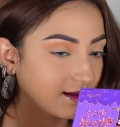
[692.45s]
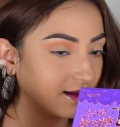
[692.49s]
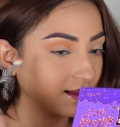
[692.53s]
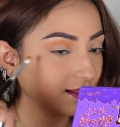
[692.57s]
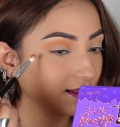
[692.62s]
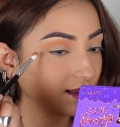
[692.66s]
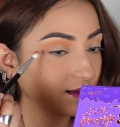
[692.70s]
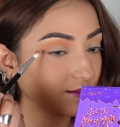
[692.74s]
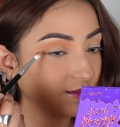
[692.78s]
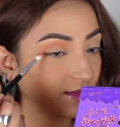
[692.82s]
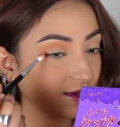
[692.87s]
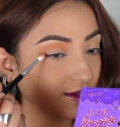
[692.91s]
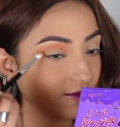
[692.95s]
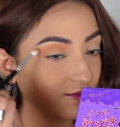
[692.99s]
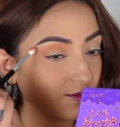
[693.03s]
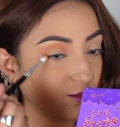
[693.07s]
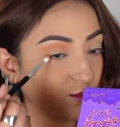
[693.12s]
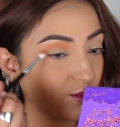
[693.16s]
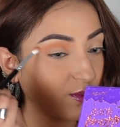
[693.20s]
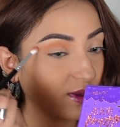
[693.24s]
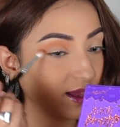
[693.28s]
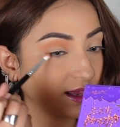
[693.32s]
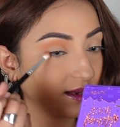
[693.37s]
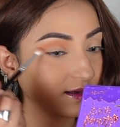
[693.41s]
A little bit
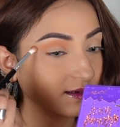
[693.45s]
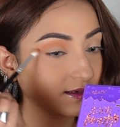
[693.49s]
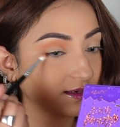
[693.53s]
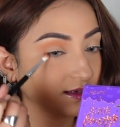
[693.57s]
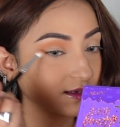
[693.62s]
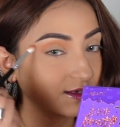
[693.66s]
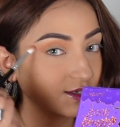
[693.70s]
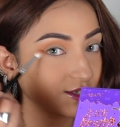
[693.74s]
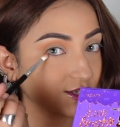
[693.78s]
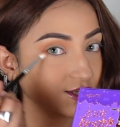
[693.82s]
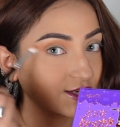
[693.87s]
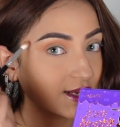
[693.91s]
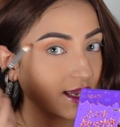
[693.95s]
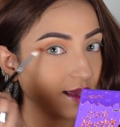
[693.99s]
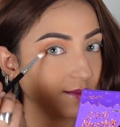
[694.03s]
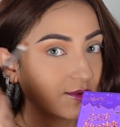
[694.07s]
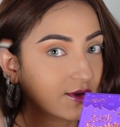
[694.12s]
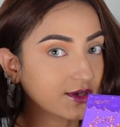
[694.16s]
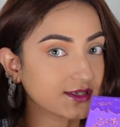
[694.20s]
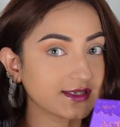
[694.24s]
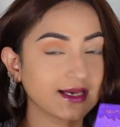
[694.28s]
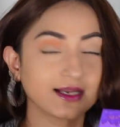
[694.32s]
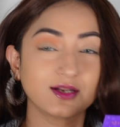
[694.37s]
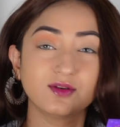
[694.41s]
of winged shape,
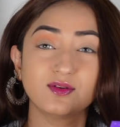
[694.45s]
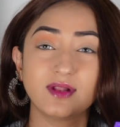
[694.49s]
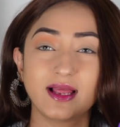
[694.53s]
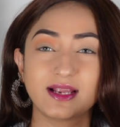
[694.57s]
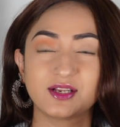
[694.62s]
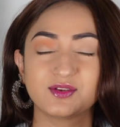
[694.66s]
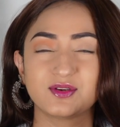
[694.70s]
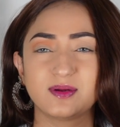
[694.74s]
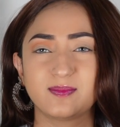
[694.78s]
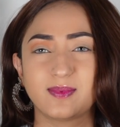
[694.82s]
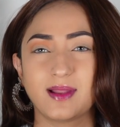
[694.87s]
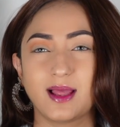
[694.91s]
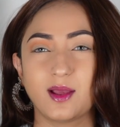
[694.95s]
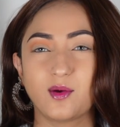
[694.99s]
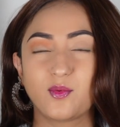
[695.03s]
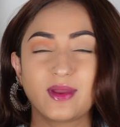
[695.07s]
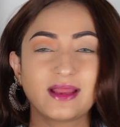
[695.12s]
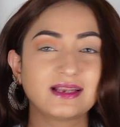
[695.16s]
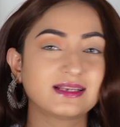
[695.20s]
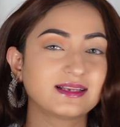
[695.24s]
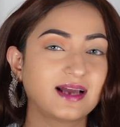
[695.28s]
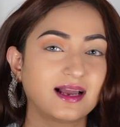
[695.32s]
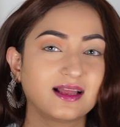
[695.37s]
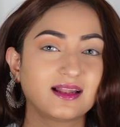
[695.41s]
because I do like to apply
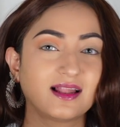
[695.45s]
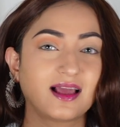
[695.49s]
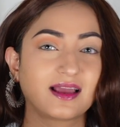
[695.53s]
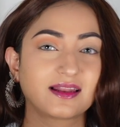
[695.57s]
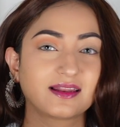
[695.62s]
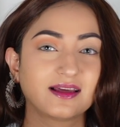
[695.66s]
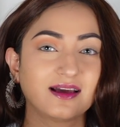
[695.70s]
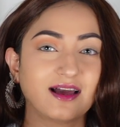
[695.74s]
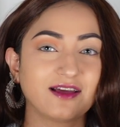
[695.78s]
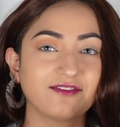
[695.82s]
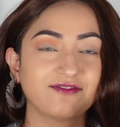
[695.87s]
winged eyeliner.